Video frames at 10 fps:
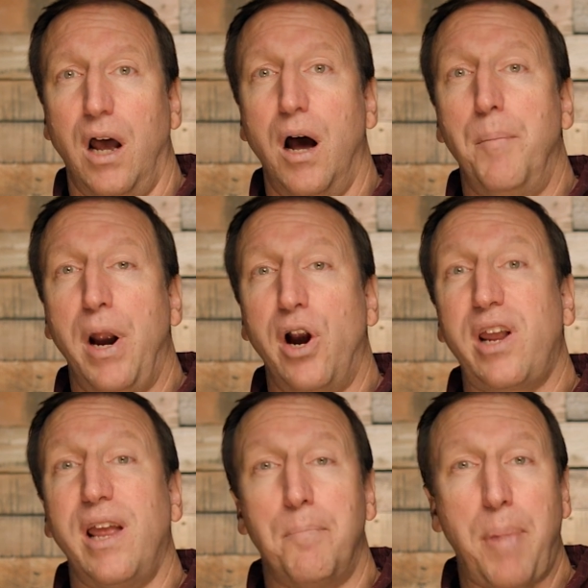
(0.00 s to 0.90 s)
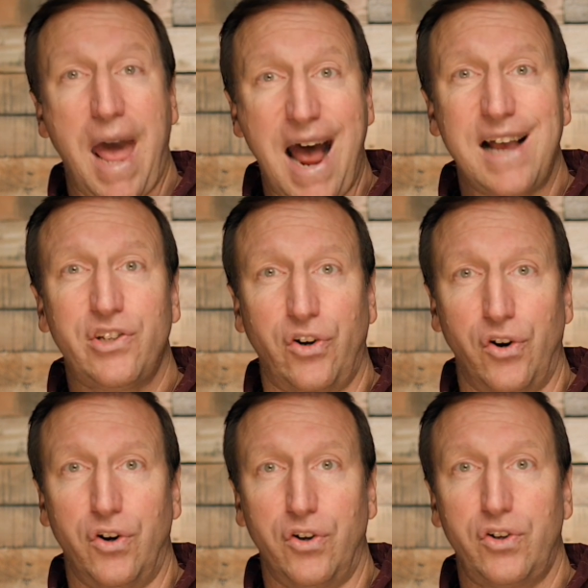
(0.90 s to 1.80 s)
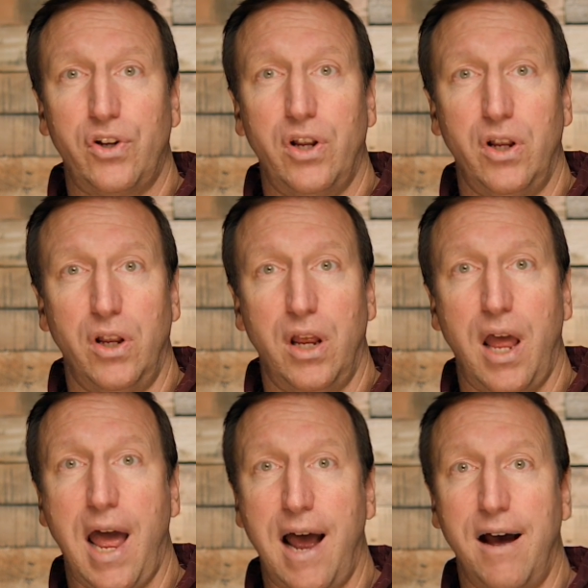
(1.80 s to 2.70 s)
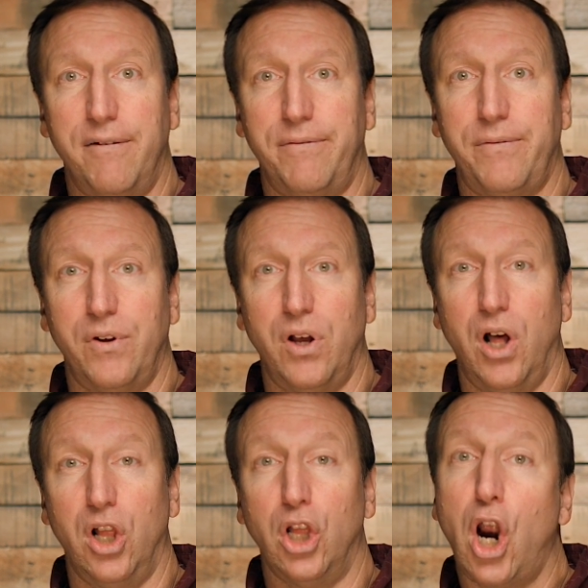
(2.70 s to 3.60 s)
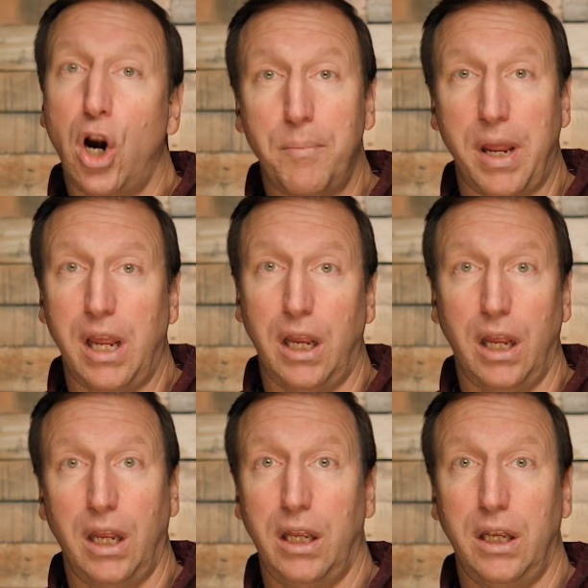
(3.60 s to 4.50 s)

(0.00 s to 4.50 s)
American pastors have alarming